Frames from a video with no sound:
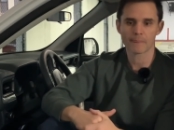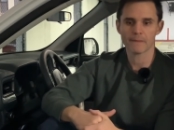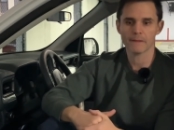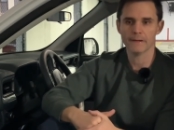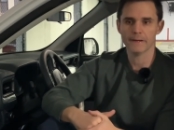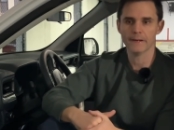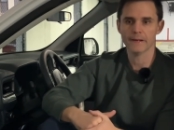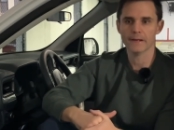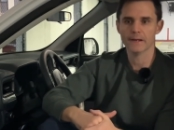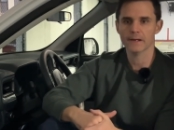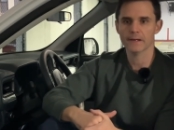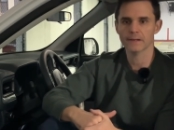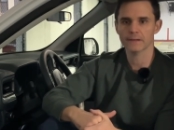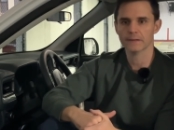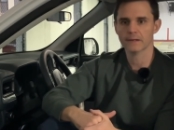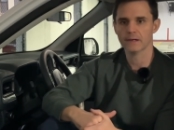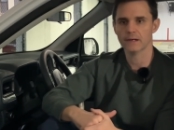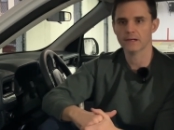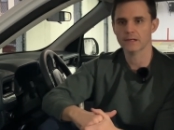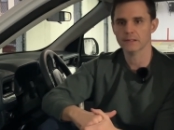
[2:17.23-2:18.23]
And
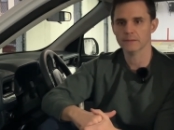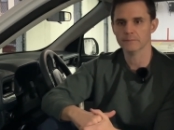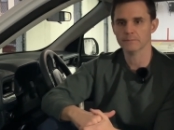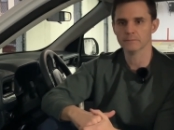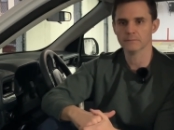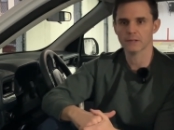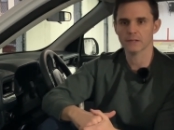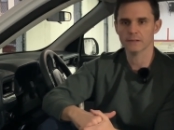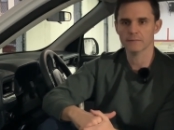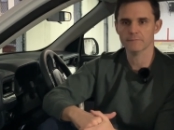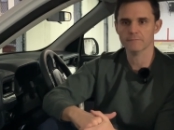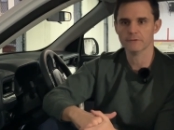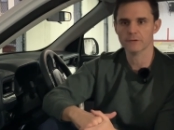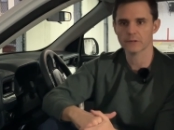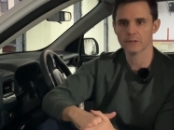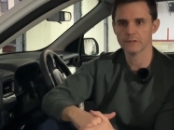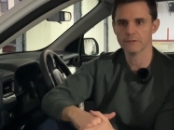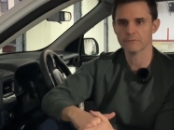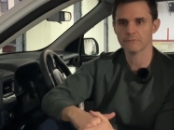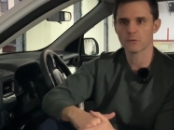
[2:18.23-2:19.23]
I'm
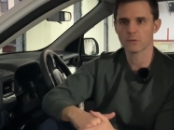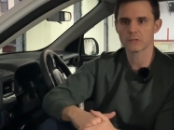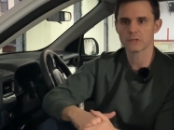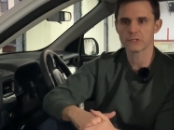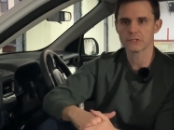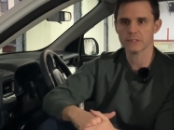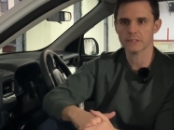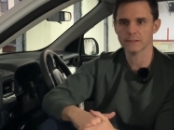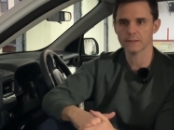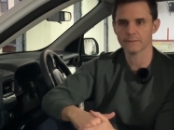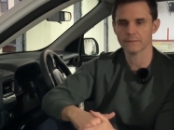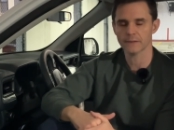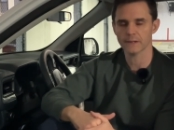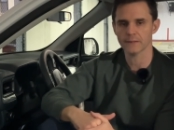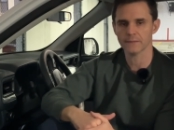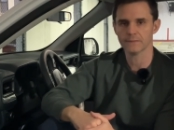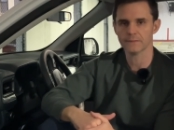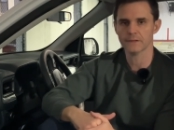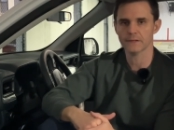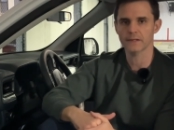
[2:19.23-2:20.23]
very fortunate
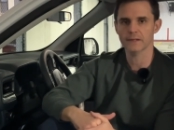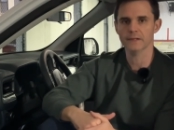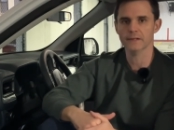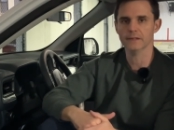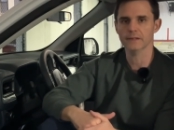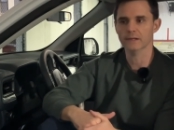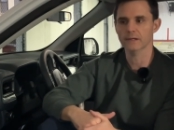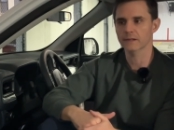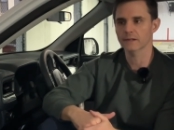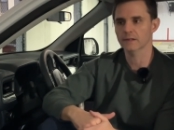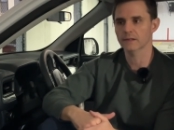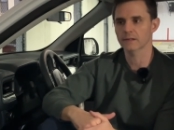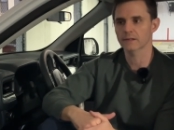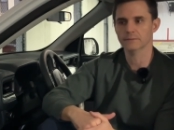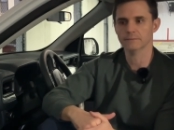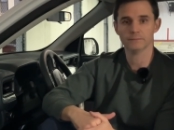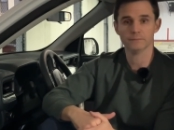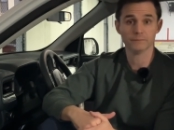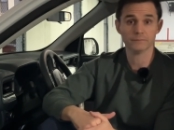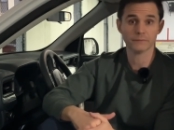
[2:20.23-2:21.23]
that they
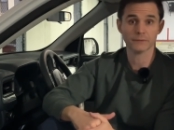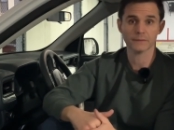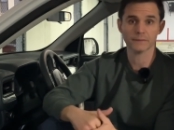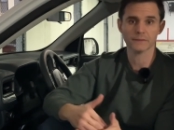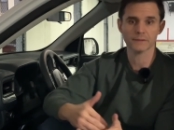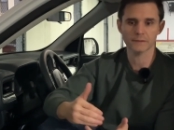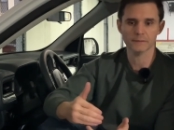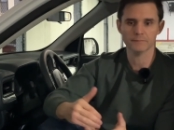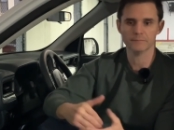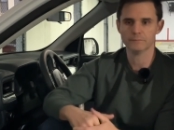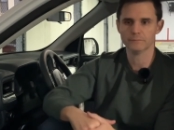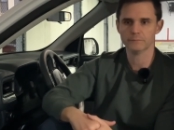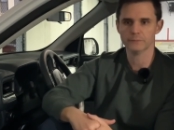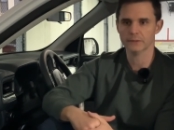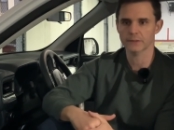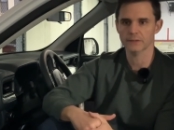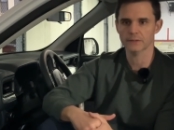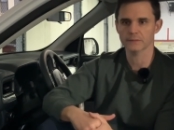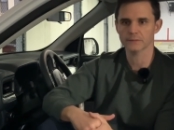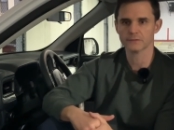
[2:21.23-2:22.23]
you
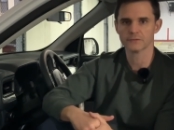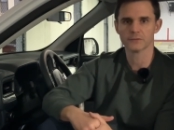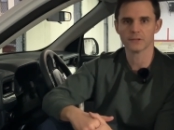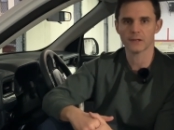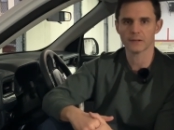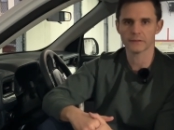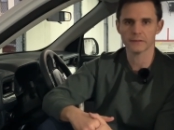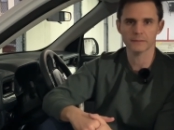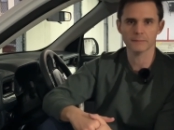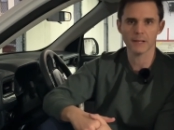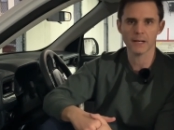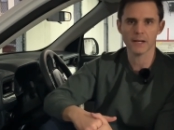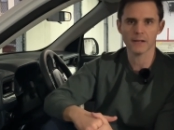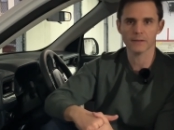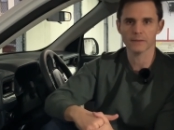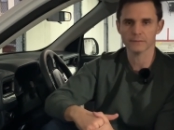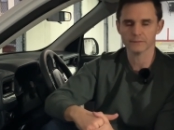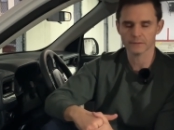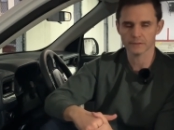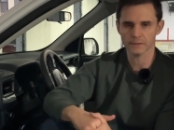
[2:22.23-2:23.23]
know, sought him
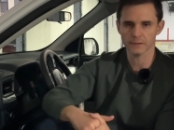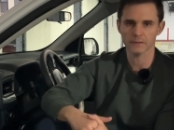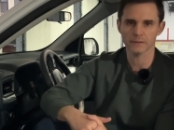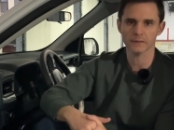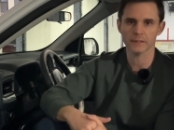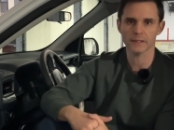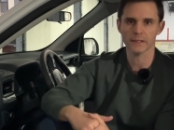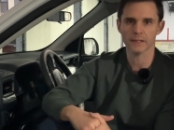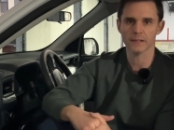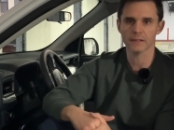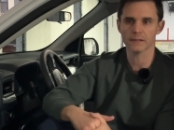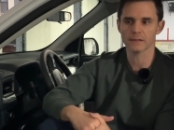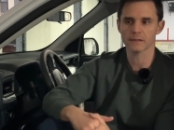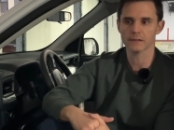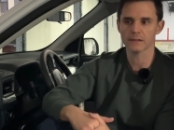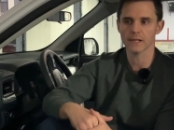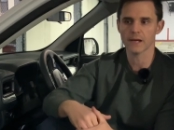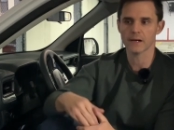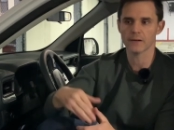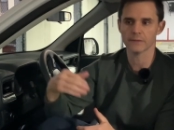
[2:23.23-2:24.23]
out and
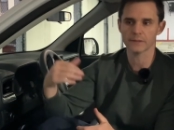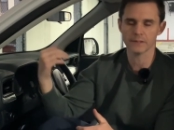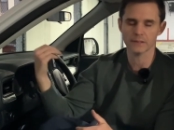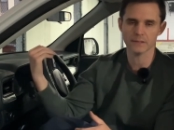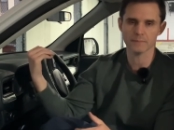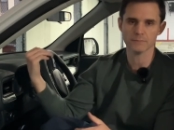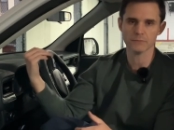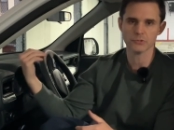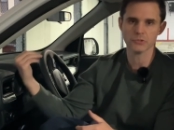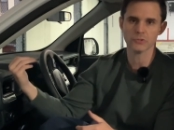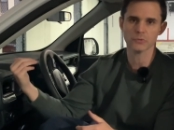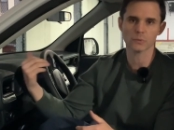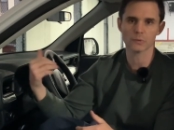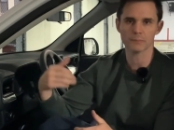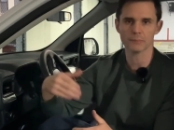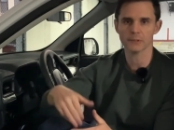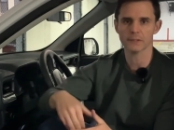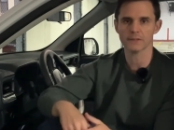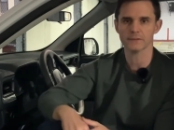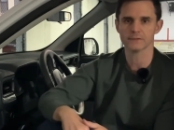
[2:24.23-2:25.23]
allowed him to
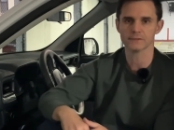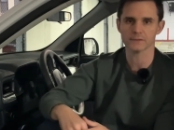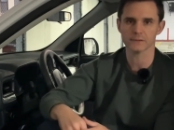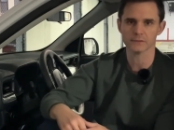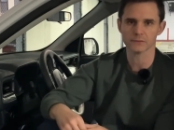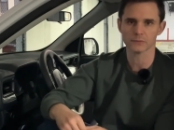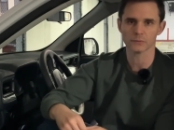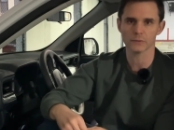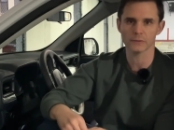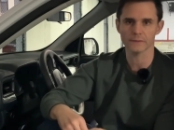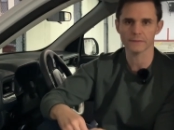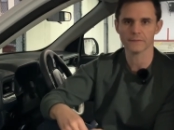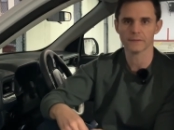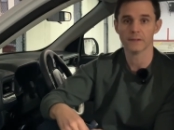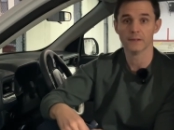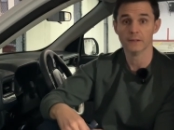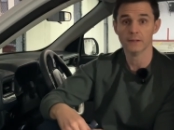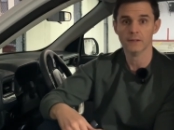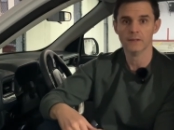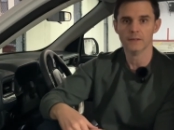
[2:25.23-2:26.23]
replace this with
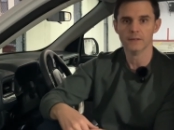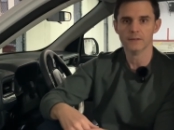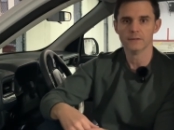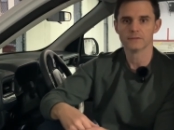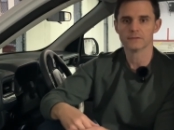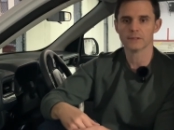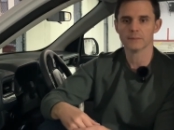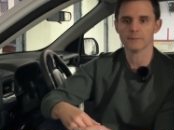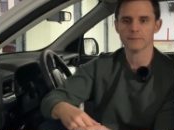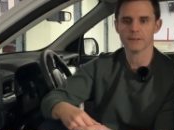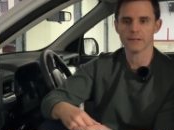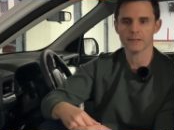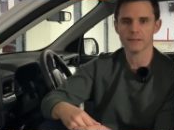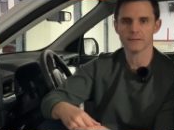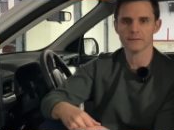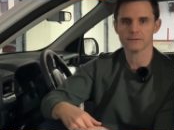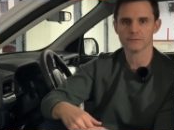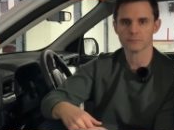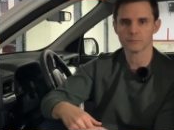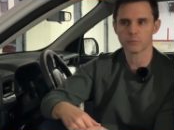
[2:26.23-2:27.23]
something that
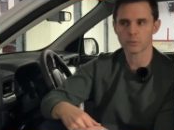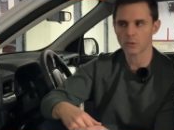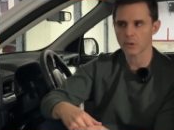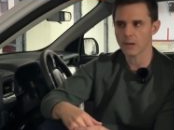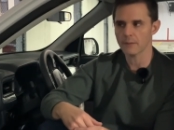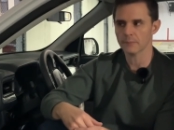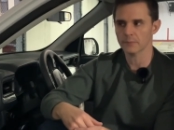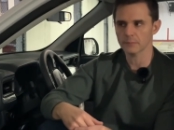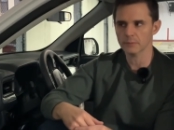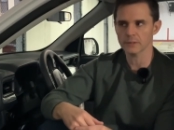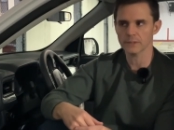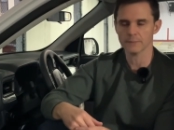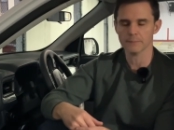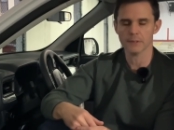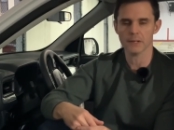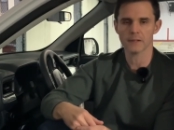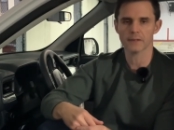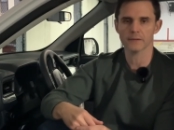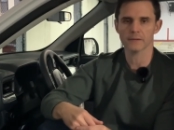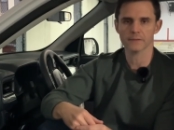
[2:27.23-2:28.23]
is probably
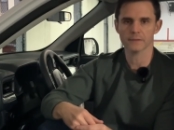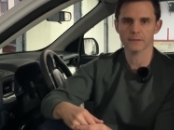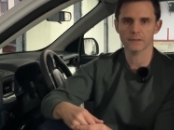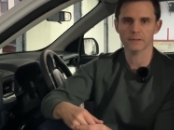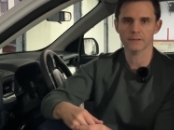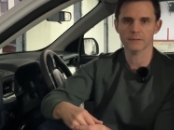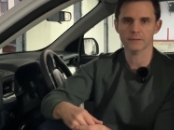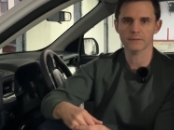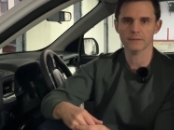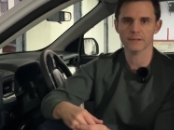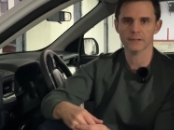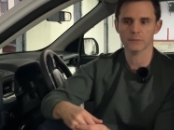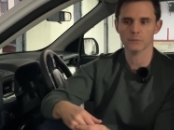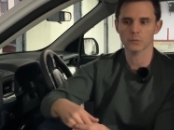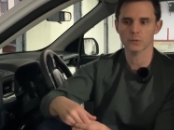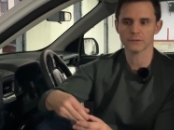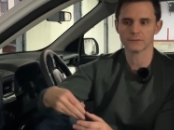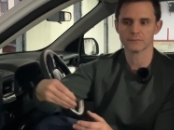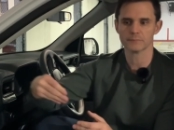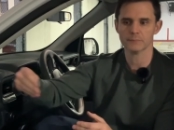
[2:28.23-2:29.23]
better than
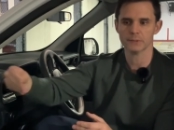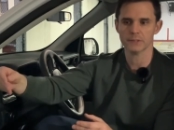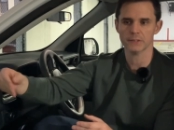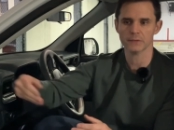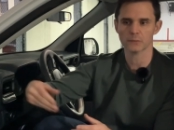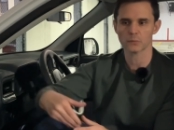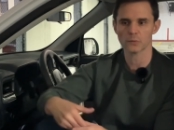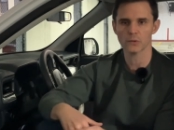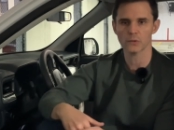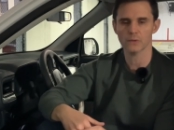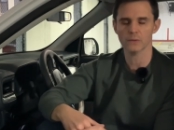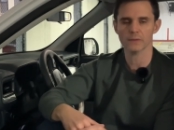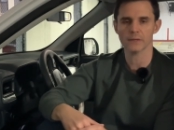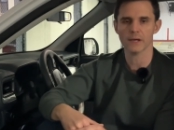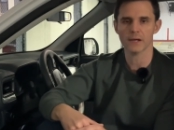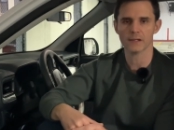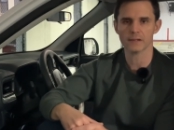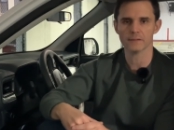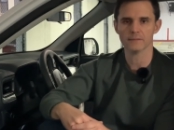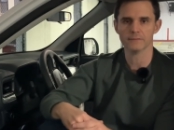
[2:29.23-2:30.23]
what's being rolled
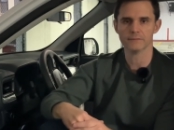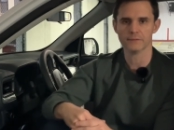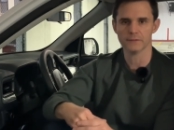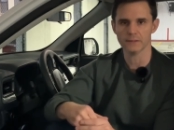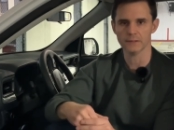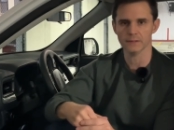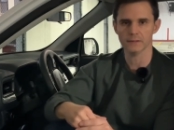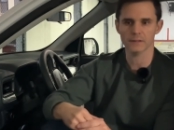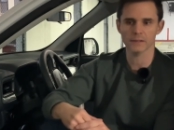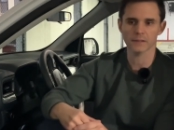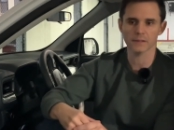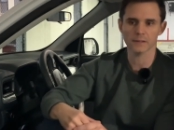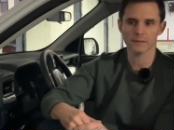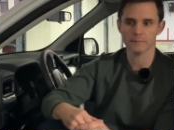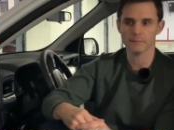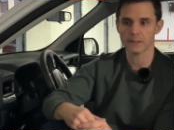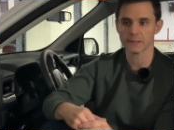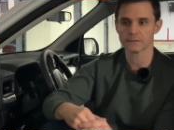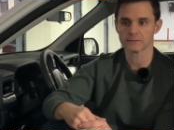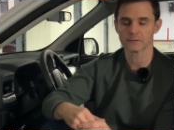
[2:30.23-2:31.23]
out of the
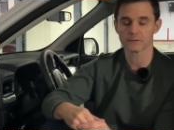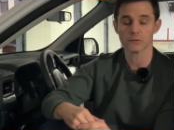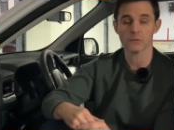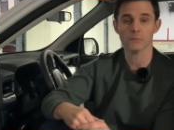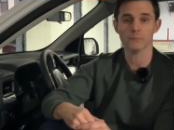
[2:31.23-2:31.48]
Mexico